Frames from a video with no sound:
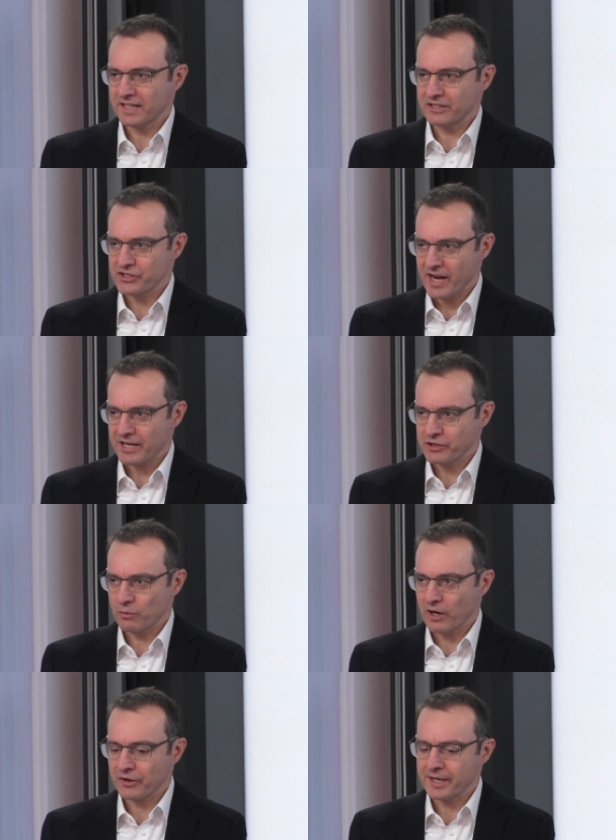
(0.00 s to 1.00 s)
in
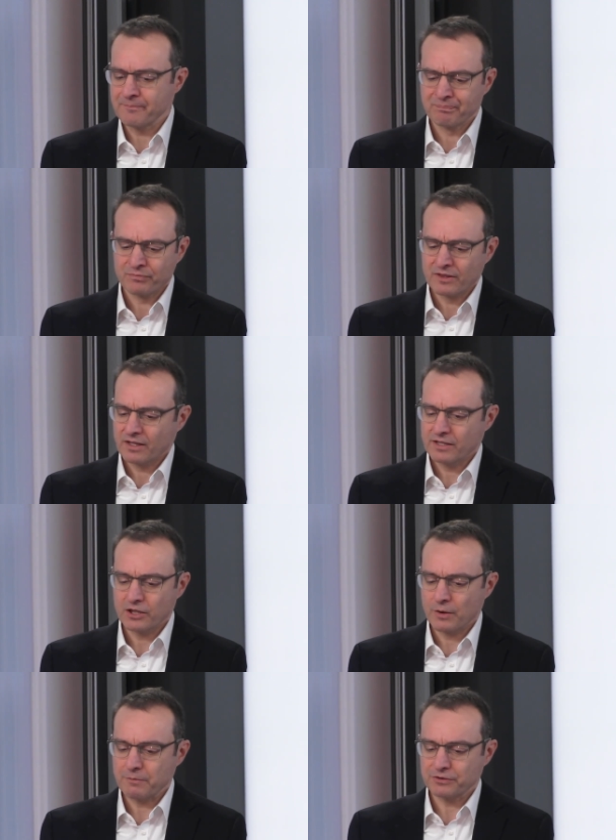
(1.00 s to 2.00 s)
January, you
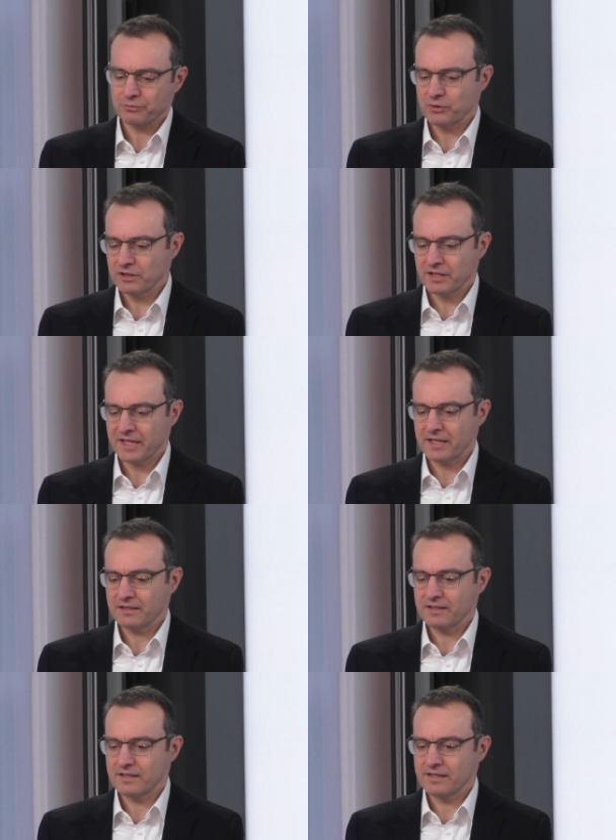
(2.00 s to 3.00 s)
know, it was
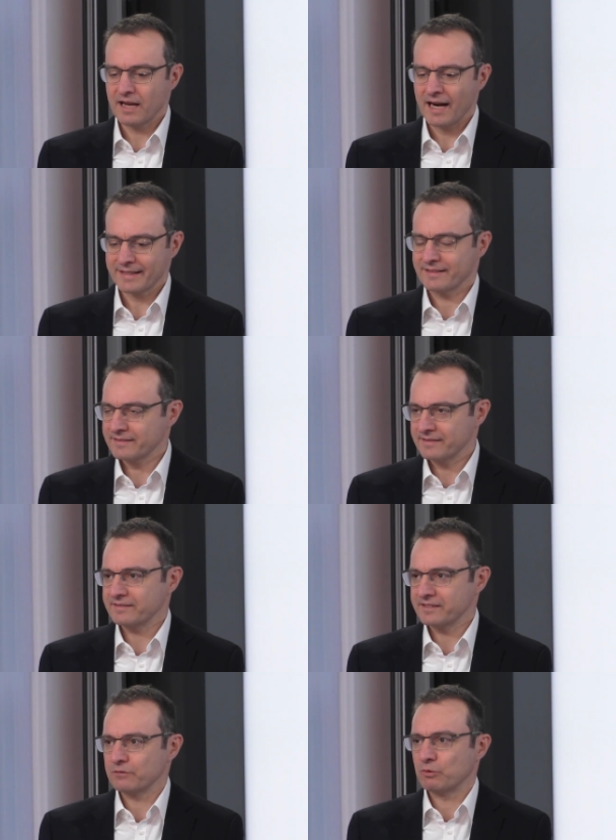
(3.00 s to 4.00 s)
really not
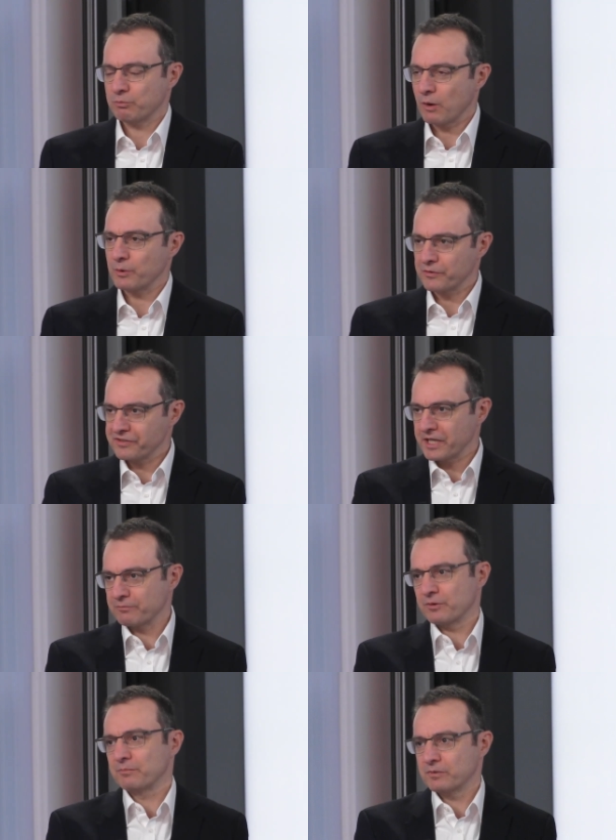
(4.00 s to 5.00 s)
consistent with what we were seeing
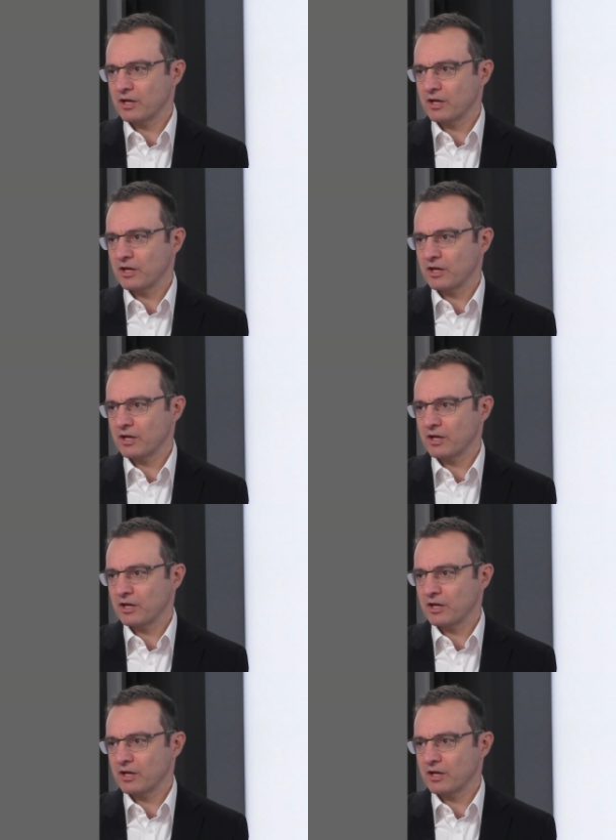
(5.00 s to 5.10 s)
from